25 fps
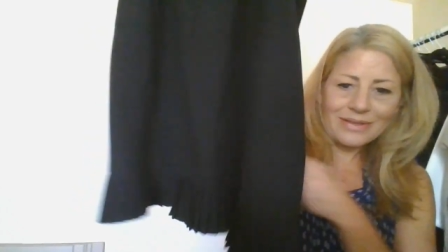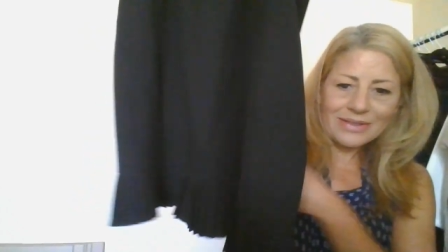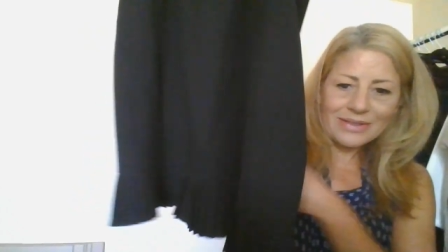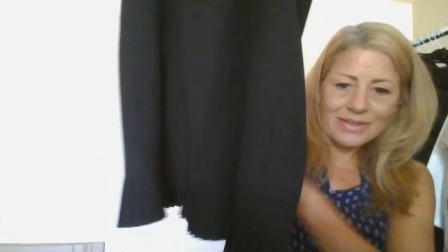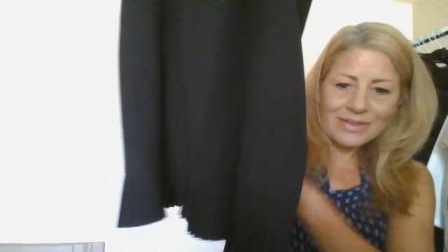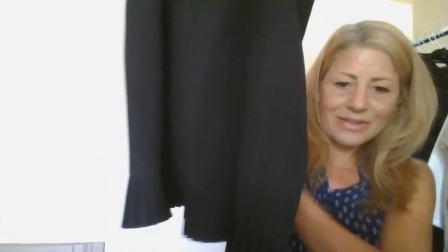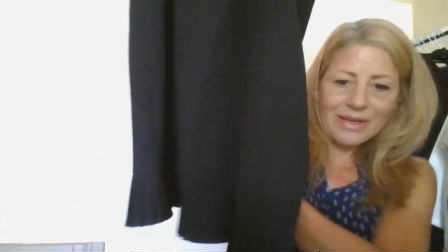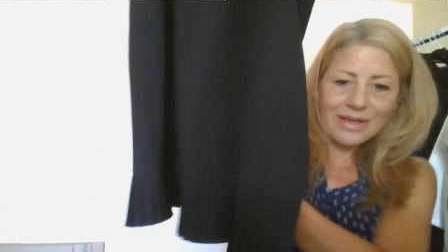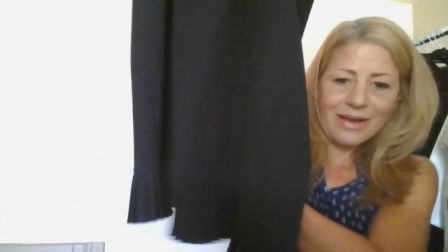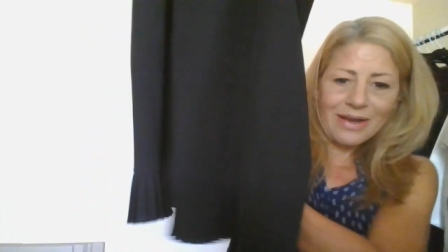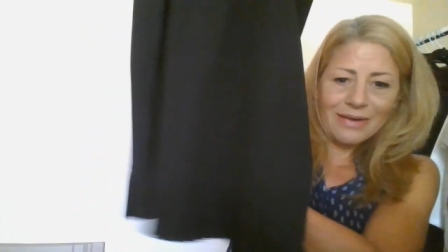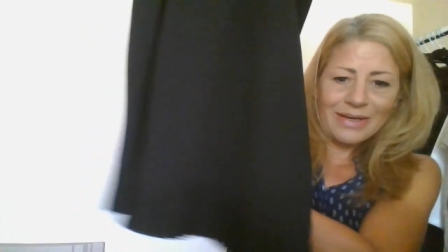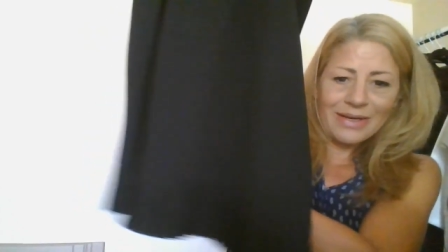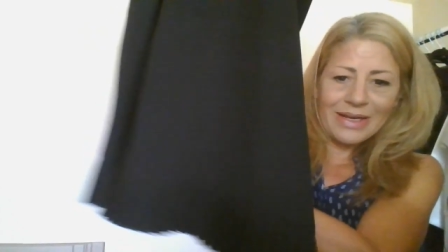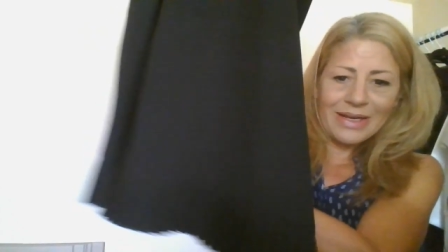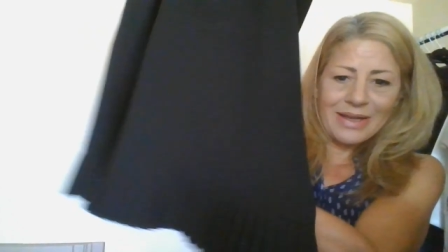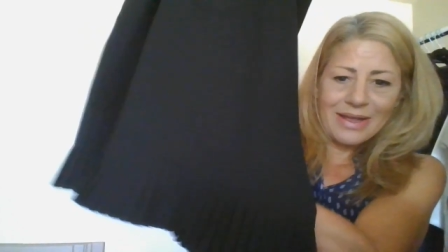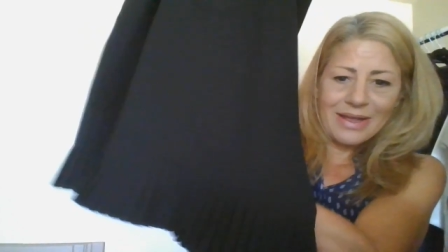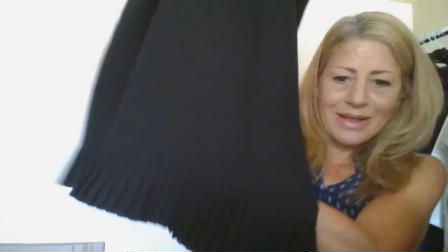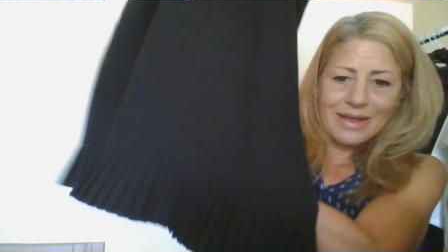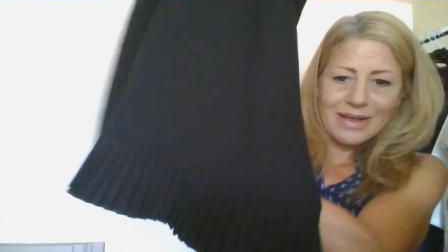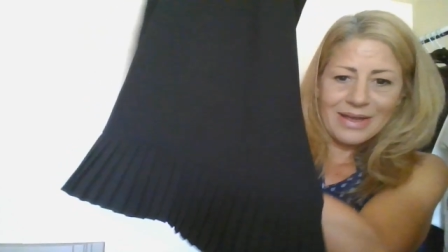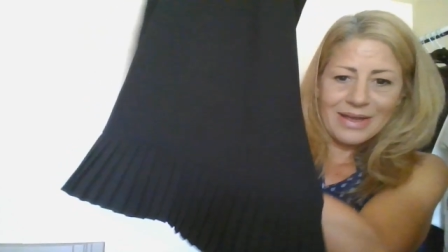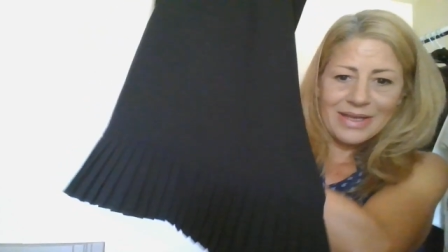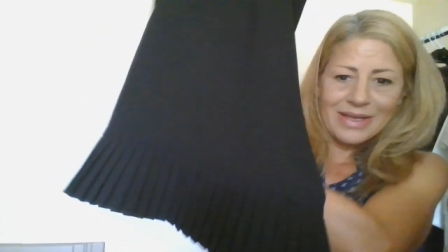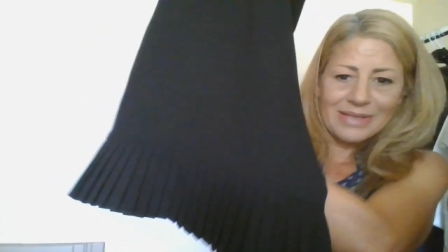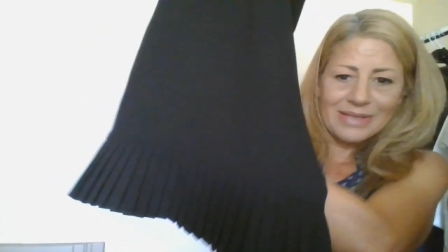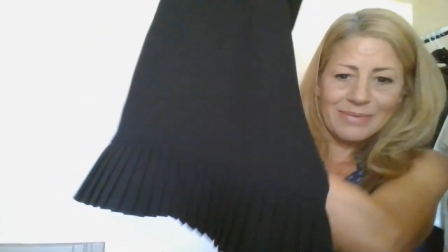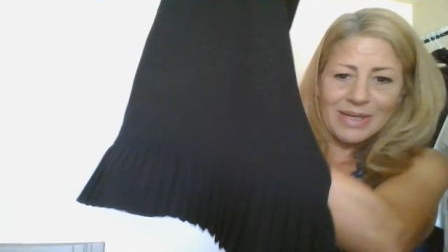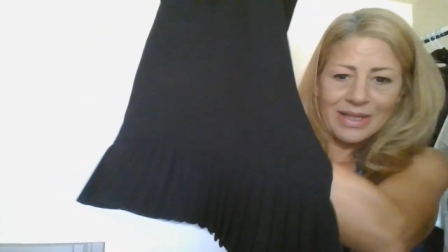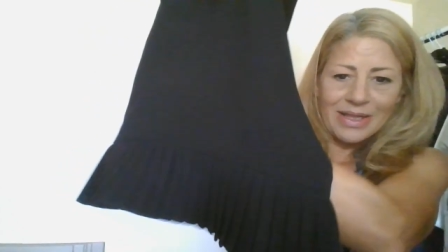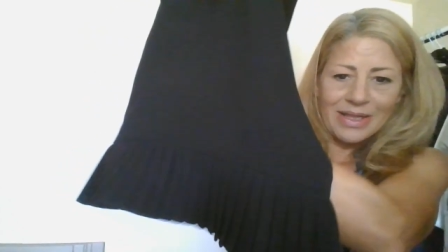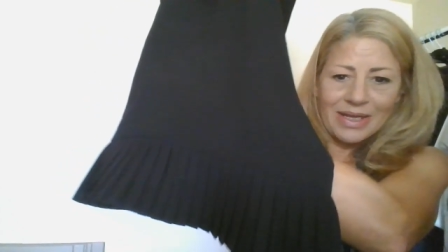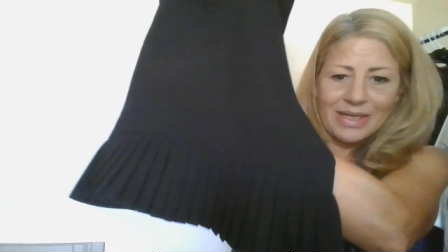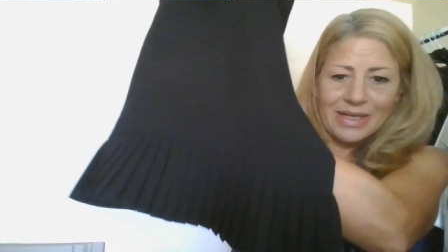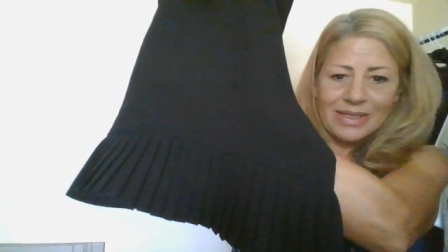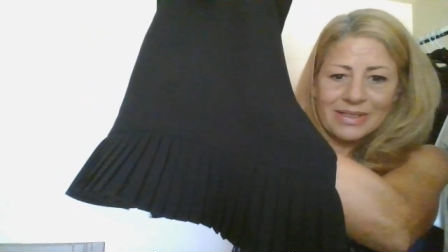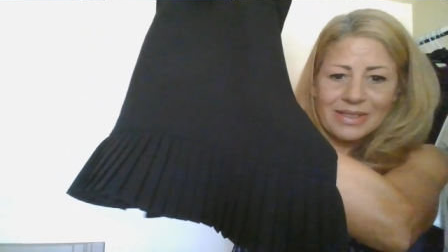sorry guys, my
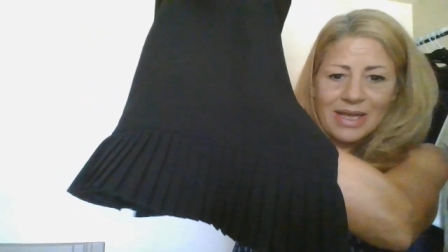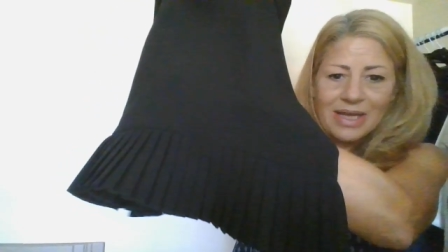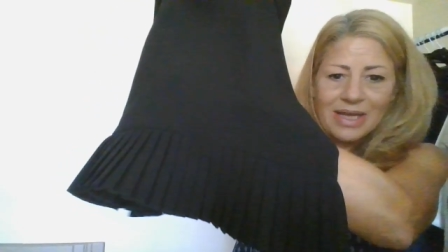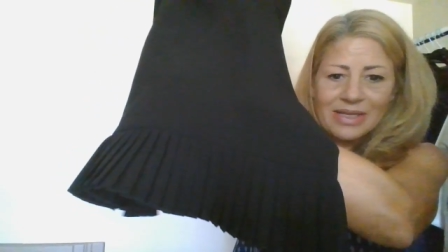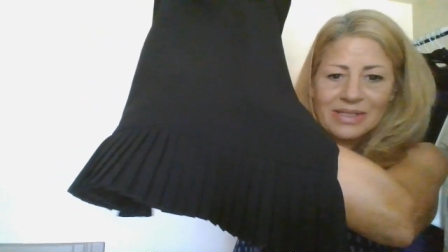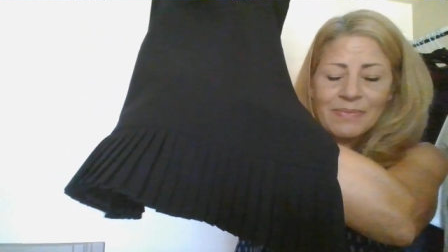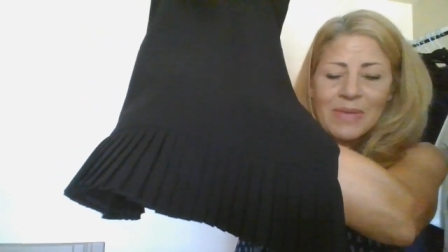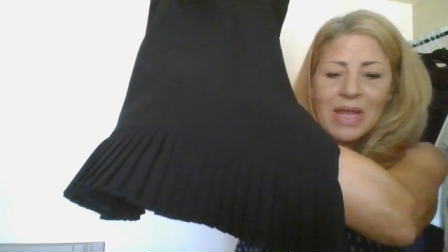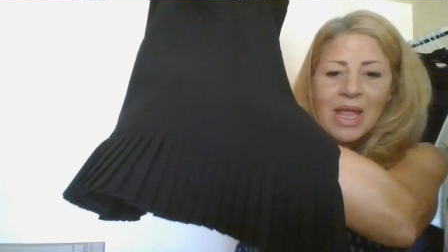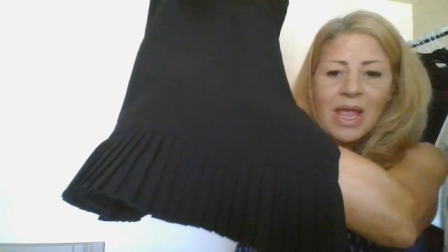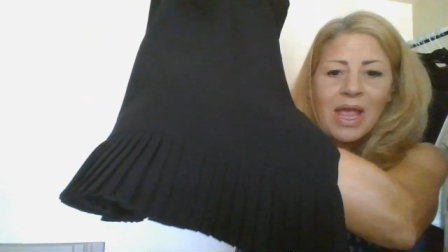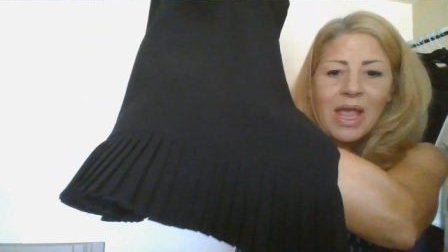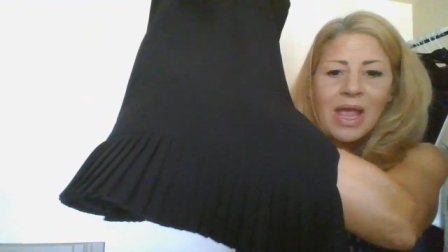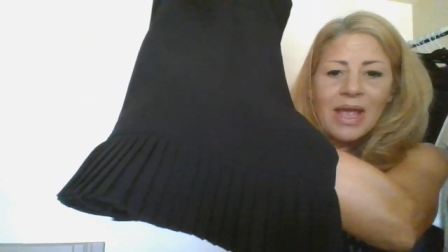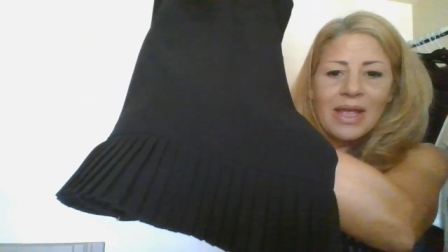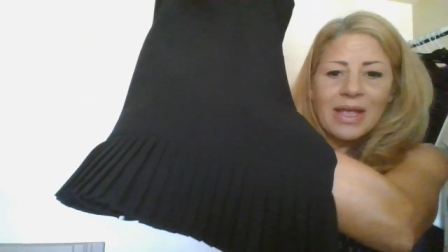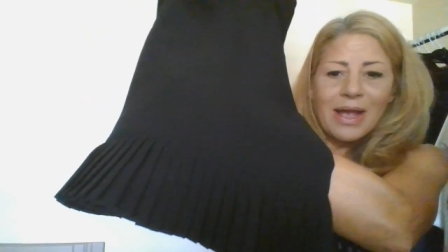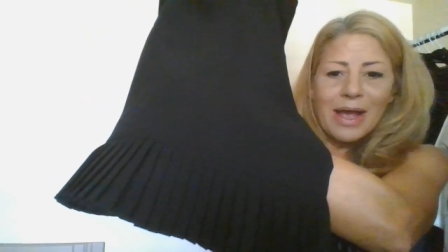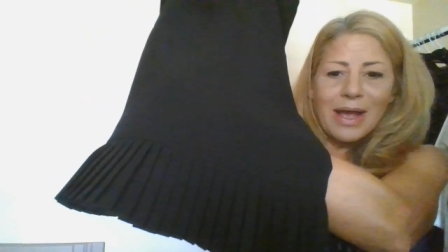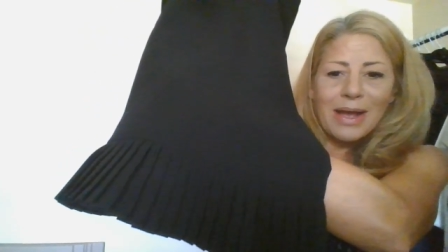lighting sucks.